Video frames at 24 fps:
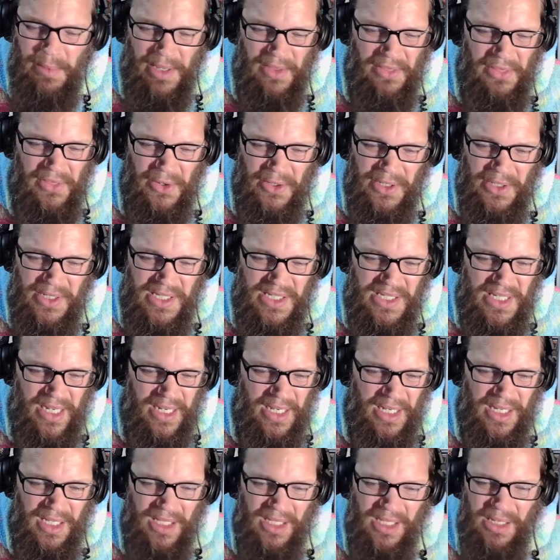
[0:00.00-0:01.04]
like thirty
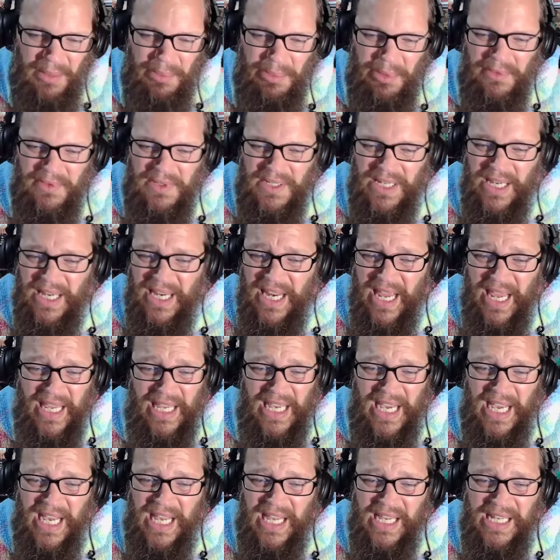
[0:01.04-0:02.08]
second clip of saying hey
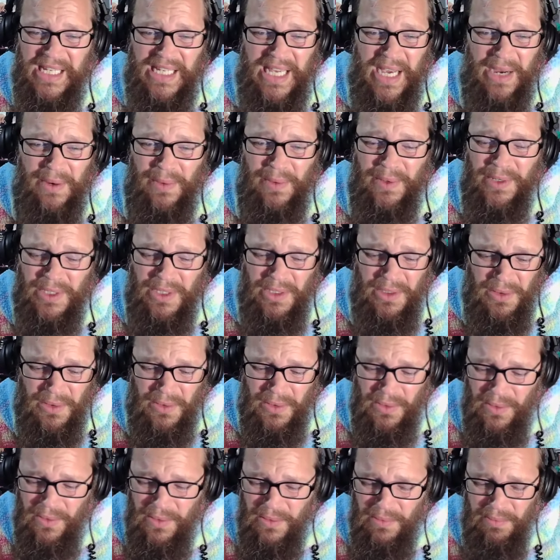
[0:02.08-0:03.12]
guys, how are
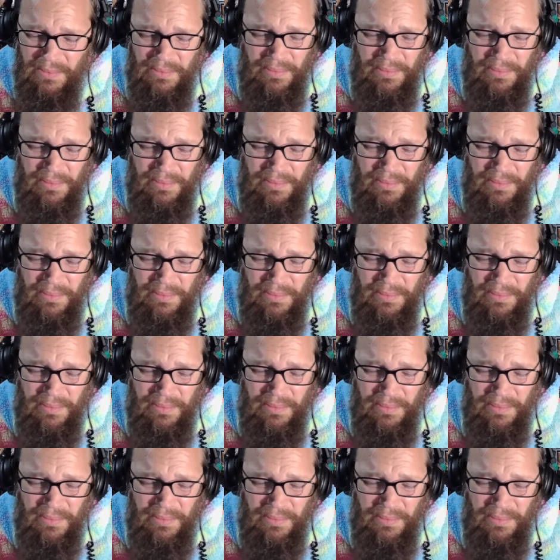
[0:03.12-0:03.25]
you?